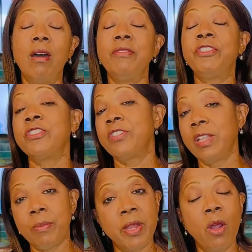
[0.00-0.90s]
to
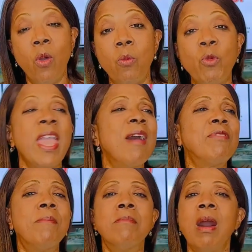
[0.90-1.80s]
celebrate hope. We
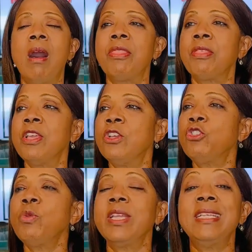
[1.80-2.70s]
have a month
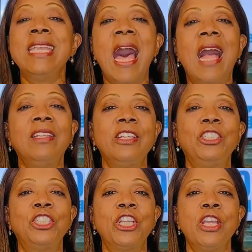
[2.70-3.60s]
to
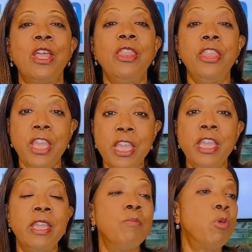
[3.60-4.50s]
acknowledge
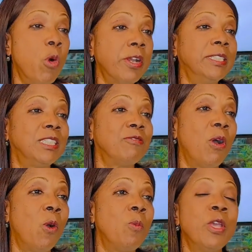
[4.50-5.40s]
the importance of
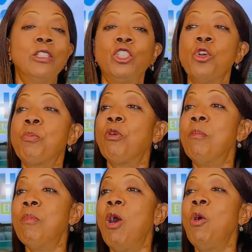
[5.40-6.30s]
hope, to
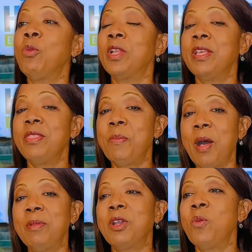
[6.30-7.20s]
promote the
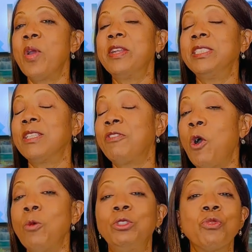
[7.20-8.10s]
public awareness of
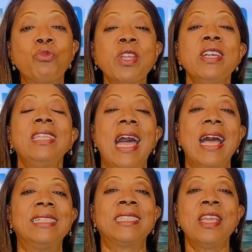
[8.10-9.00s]
hope, to
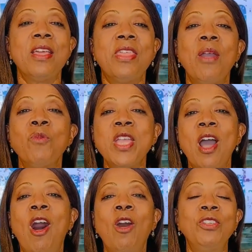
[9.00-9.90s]
realize that we
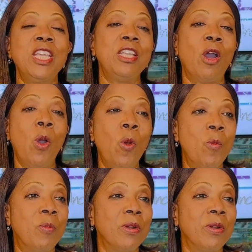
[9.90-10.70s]
all need hope,